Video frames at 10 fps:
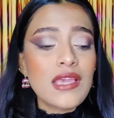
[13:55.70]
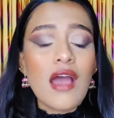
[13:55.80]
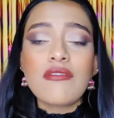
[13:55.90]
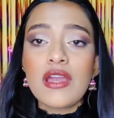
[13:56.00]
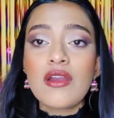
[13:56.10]

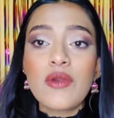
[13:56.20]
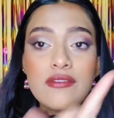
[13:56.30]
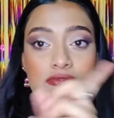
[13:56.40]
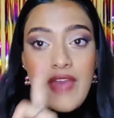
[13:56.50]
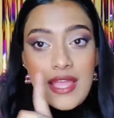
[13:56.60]
yeah, we are
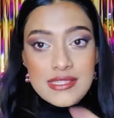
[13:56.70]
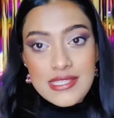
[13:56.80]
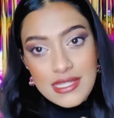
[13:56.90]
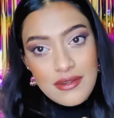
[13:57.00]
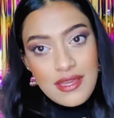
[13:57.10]
going
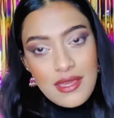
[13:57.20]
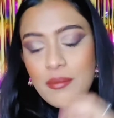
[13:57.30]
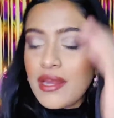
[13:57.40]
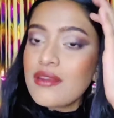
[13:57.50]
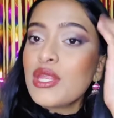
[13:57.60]
fancy
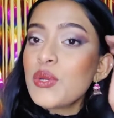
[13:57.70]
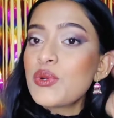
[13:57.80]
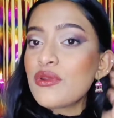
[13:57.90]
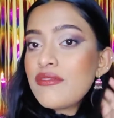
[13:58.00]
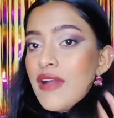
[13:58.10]
today, but
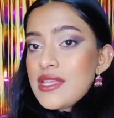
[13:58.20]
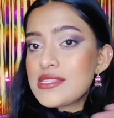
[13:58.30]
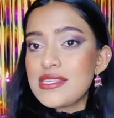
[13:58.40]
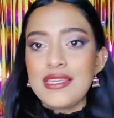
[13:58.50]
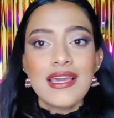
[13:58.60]
neutral
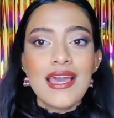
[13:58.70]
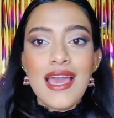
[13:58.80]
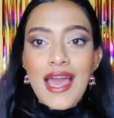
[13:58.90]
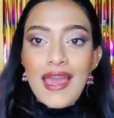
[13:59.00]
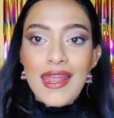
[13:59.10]
fancy.
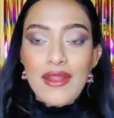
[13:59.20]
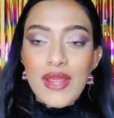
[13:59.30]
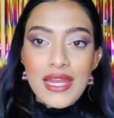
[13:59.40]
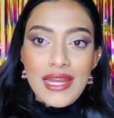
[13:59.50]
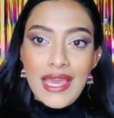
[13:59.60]
And I
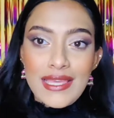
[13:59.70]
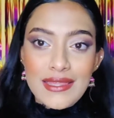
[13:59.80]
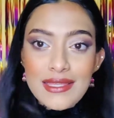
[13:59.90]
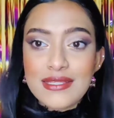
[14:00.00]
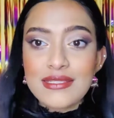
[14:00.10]
really
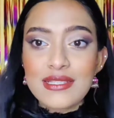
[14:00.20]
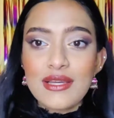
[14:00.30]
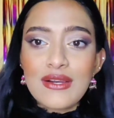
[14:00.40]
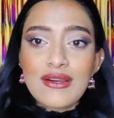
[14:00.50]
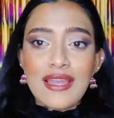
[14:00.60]
like
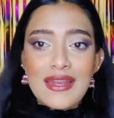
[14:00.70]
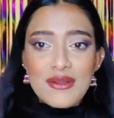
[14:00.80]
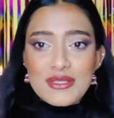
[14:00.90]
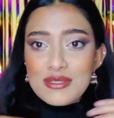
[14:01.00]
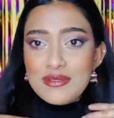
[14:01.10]
this look,
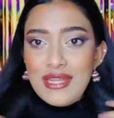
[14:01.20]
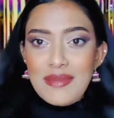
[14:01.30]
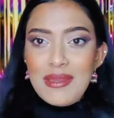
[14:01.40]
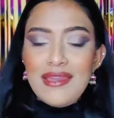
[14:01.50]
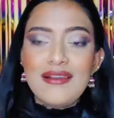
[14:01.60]
and also,
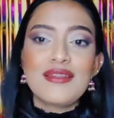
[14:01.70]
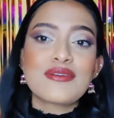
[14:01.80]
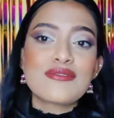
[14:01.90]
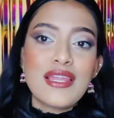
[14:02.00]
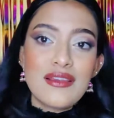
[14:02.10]
like, my hair
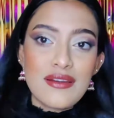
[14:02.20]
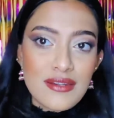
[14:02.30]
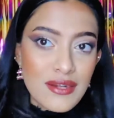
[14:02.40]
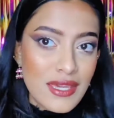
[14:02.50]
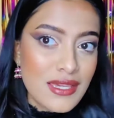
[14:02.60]
looks really good